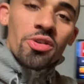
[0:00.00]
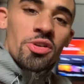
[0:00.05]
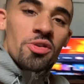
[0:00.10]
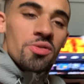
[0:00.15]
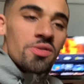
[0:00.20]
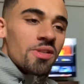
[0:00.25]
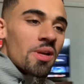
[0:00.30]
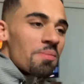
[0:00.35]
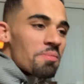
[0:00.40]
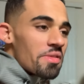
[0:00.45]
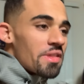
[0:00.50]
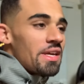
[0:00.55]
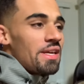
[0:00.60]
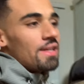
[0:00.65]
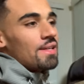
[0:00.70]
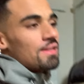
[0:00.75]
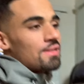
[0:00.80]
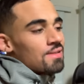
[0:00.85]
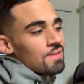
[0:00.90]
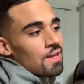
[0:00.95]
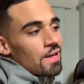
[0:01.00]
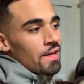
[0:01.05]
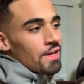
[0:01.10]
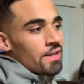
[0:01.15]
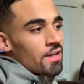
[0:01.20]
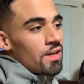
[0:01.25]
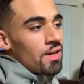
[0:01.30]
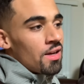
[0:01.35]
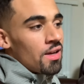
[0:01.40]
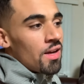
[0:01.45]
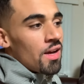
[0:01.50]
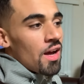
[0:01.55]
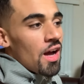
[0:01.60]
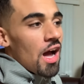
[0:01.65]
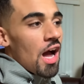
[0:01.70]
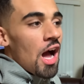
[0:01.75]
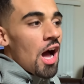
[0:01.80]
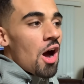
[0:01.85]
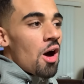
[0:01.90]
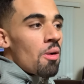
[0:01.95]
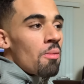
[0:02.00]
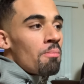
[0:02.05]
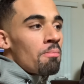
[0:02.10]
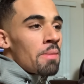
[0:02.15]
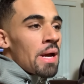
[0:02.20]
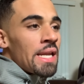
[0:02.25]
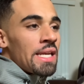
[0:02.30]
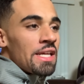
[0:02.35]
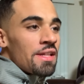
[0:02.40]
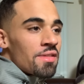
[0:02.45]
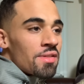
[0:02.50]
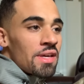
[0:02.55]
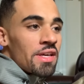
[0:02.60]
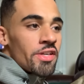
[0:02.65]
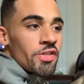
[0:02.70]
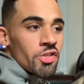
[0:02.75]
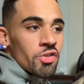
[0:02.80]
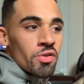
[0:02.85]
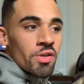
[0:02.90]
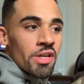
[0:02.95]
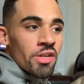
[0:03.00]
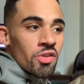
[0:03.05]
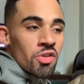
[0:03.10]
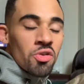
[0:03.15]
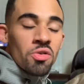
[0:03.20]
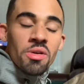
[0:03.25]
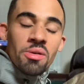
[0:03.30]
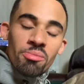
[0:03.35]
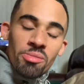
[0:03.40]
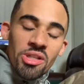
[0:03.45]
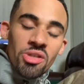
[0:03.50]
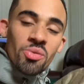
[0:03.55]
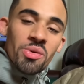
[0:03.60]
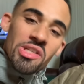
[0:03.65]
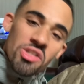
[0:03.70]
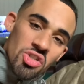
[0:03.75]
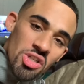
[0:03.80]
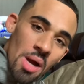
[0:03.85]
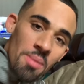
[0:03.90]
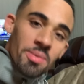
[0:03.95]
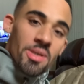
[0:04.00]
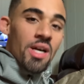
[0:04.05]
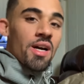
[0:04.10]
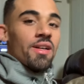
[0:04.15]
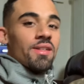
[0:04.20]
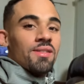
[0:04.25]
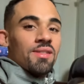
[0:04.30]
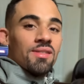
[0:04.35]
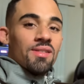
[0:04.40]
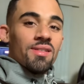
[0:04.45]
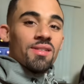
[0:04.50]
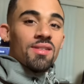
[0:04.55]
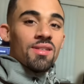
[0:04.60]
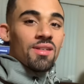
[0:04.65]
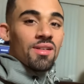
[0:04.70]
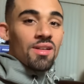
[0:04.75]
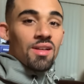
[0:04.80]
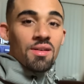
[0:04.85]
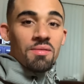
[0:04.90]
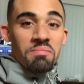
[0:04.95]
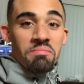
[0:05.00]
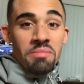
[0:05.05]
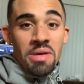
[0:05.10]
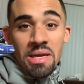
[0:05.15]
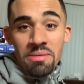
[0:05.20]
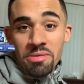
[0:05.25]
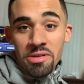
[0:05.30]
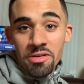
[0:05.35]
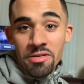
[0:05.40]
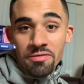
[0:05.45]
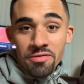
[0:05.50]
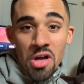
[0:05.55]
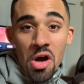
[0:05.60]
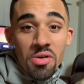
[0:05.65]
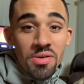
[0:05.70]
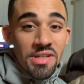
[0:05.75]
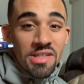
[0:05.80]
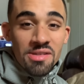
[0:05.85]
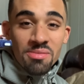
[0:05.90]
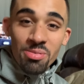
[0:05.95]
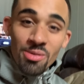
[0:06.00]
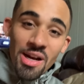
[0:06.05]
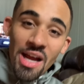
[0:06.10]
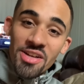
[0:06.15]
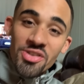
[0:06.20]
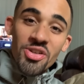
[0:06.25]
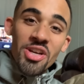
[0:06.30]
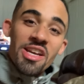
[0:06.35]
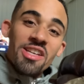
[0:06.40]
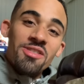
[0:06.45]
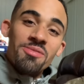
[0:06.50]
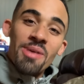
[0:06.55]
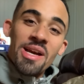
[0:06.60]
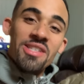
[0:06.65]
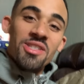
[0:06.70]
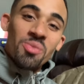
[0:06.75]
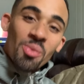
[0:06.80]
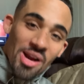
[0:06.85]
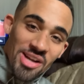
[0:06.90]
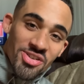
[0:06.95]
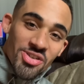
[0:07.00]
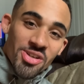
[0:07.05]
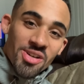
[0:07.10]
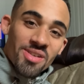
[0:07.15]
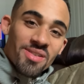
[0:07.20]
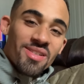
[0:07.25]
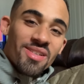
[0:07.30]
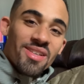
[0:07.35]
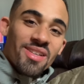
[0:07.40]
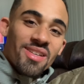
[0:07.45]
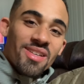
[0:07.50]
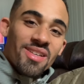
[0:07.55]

you some things, like how many things you can do in between jump cuts. Maybe you've noticed, but I changed my sweatshirt.